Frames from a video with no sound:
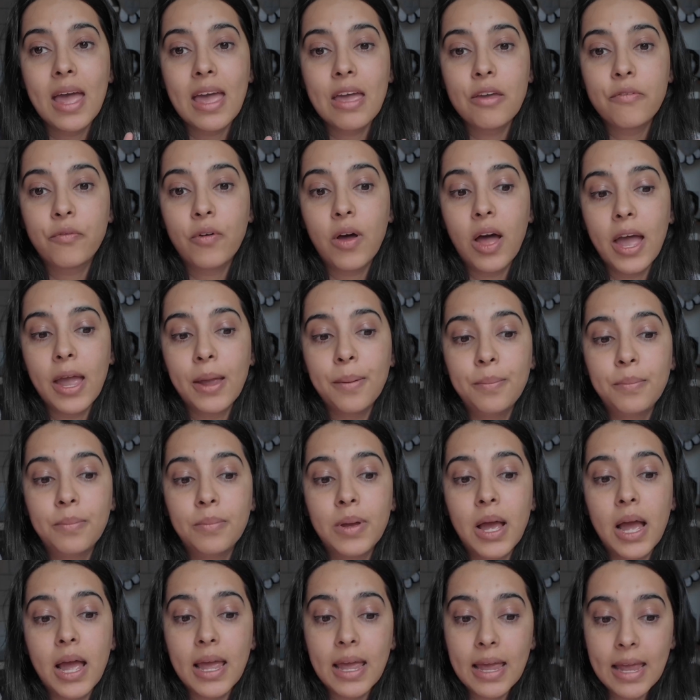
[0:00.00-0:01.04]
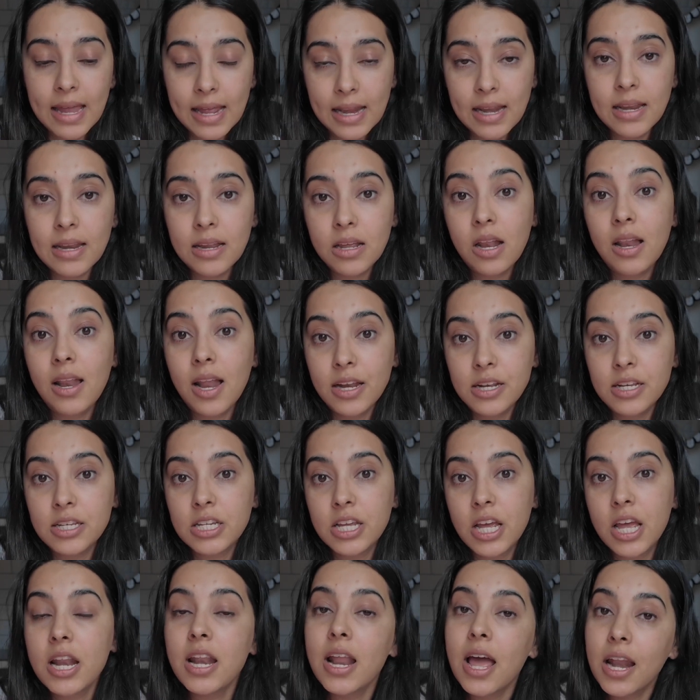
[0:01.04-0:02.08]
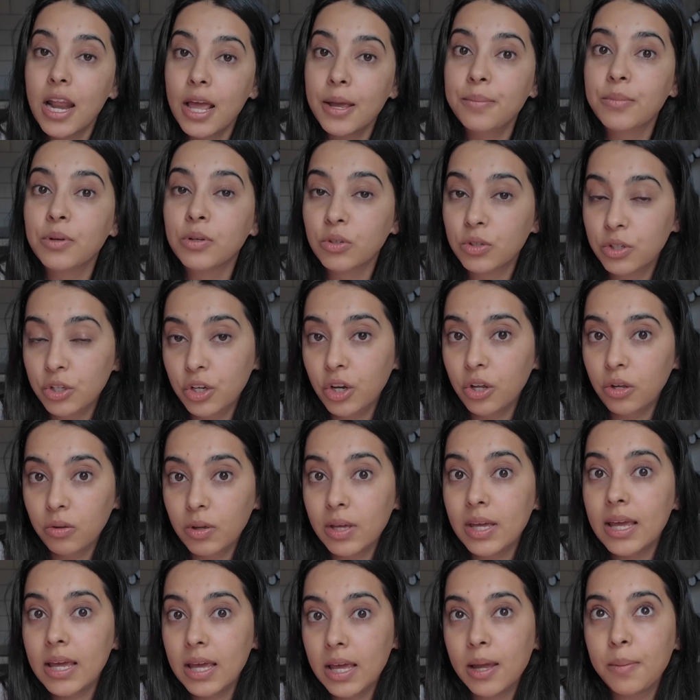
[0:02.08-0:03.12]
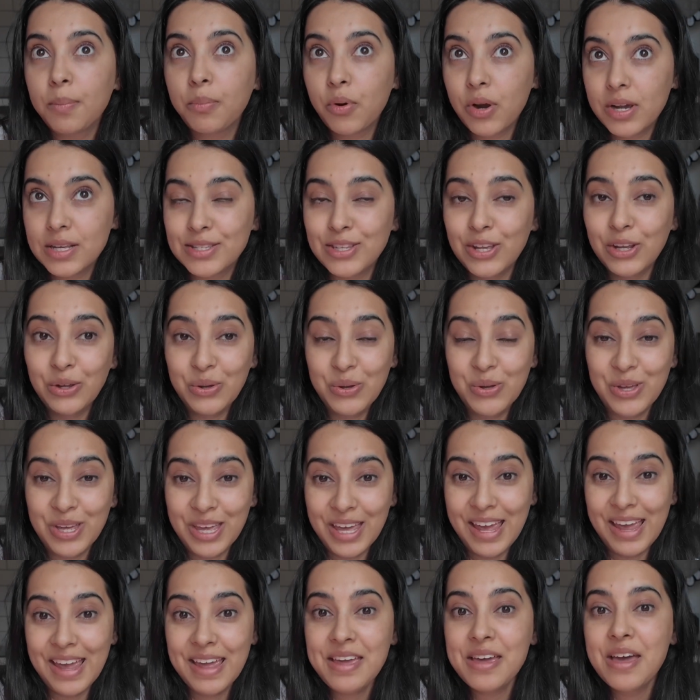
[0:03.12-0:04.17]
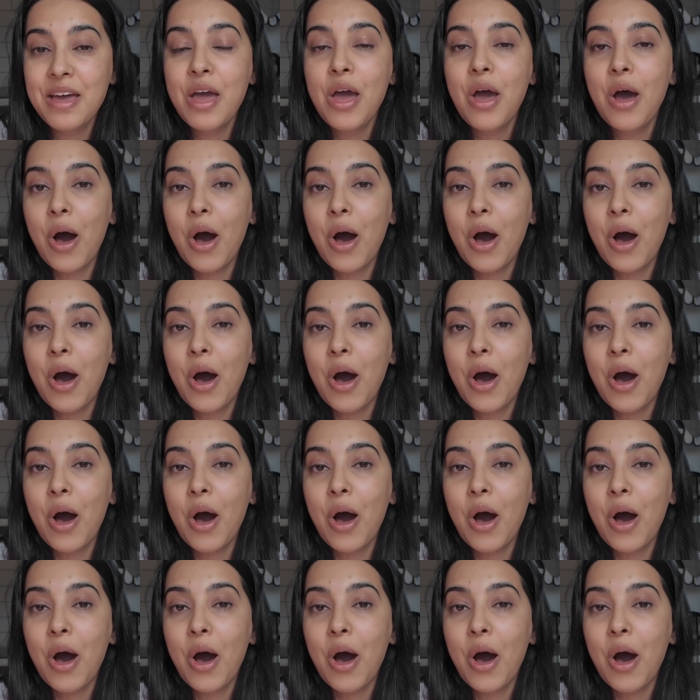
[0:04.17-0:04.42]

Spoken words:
if I'm in London and I'm, you know, here present cooking,